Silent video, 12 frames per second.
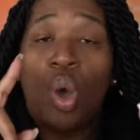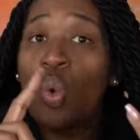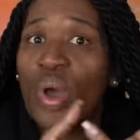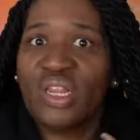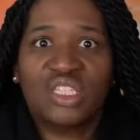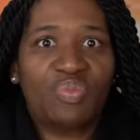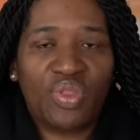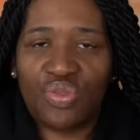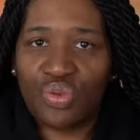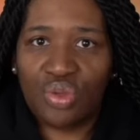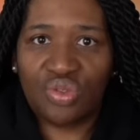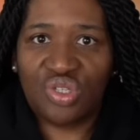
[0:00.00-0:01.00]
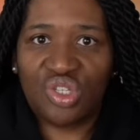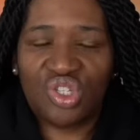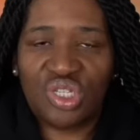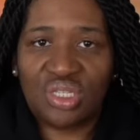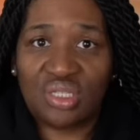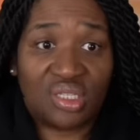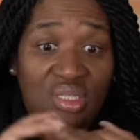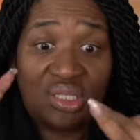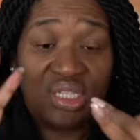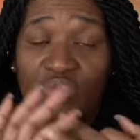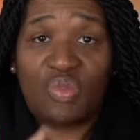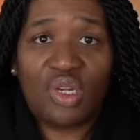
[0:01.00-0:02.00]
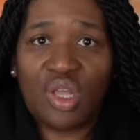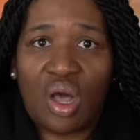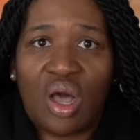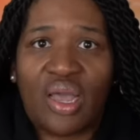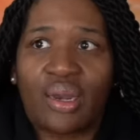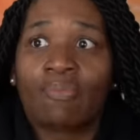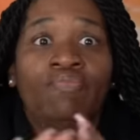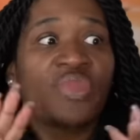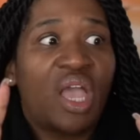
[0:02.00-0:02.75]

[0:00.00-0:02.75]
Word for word: what he's been through since she, since he's been gone.